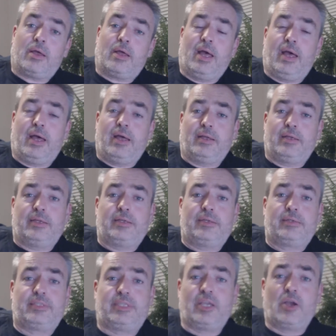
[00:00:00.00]

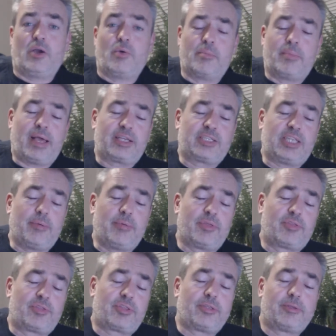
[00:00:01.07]
Dio and Black
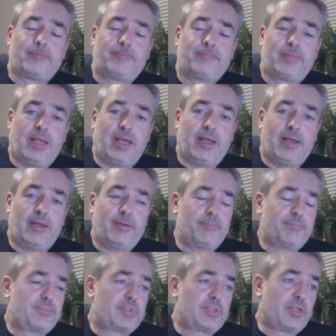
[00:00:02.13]
Sabbath.
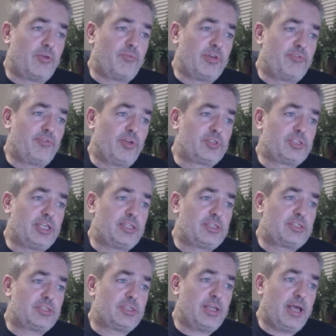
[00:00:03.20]
Can't really fault it.